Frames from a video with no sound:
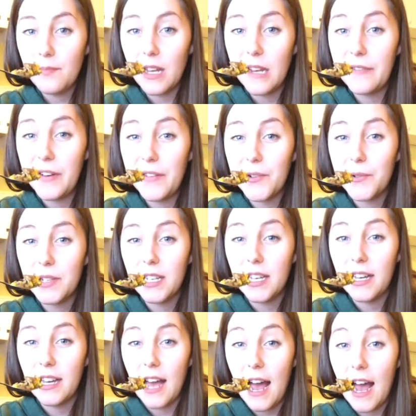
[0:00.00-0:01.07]
I've never
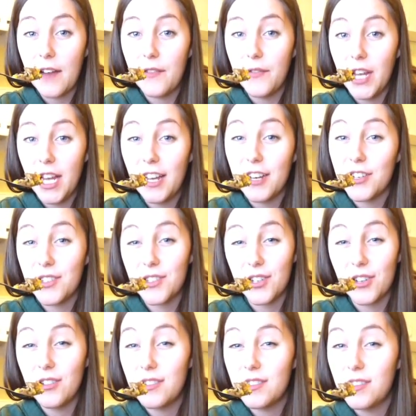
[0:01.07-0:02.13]
really had vegan
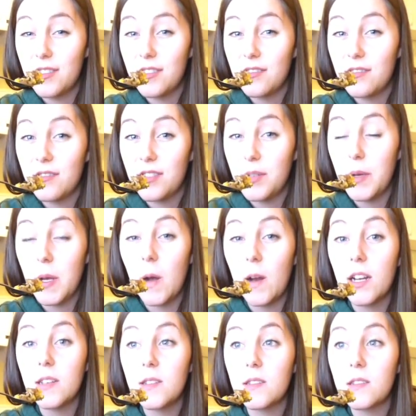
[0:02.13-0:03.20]
desserts, to be
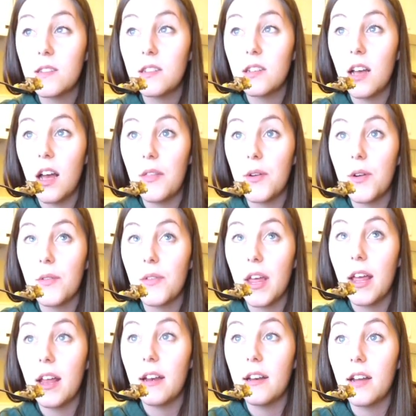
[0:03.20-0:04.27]
honest, other
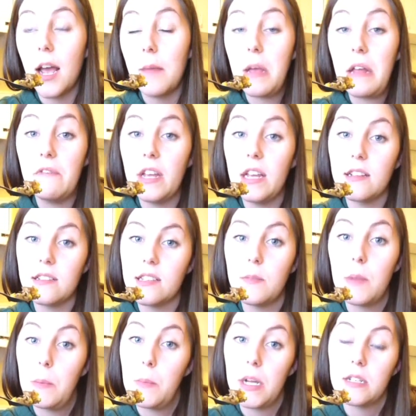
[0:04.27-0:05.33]
than I made vegan
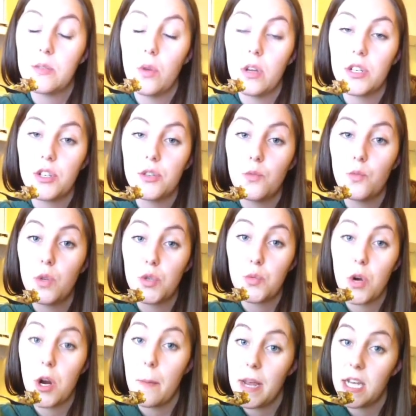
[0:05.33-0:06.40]
cinnamon buns once, which
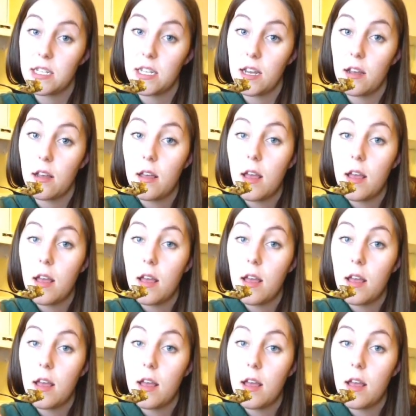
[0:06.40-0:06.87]
were amazing.